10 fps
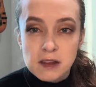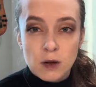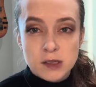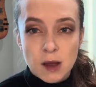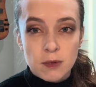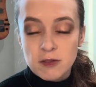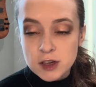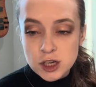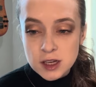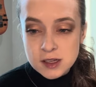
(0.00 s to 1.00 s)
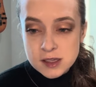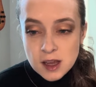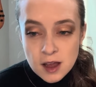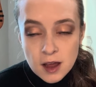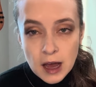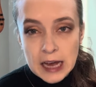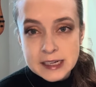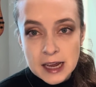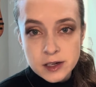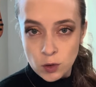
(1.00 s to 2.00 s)
note subdivisions, I
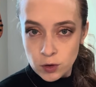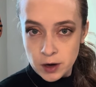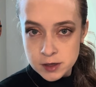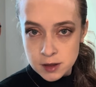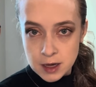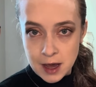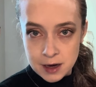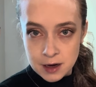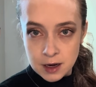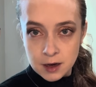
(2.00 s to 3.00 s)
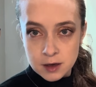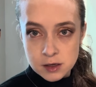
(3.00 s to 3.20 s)
tend to hold on to the ending.